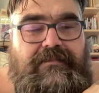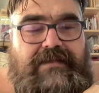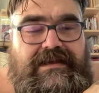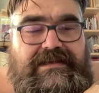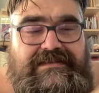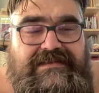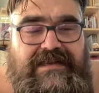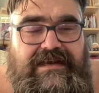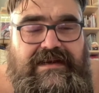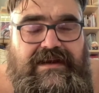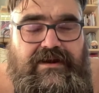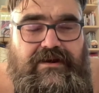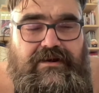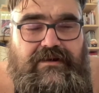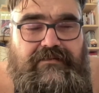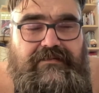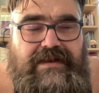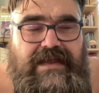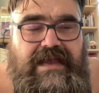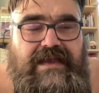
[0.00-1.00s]
is in
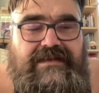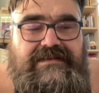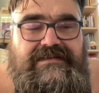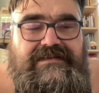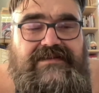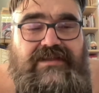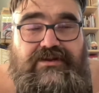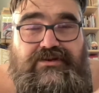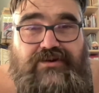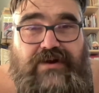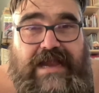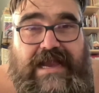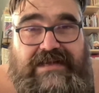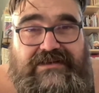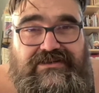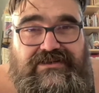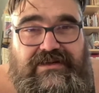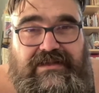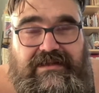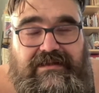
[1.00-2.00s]
here next, The
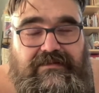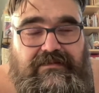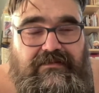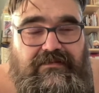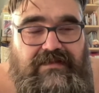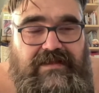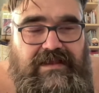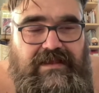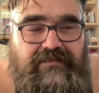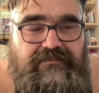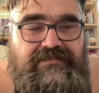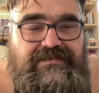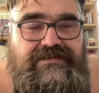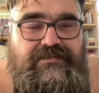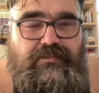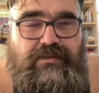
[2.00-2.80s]
Tragedy of the Leaves,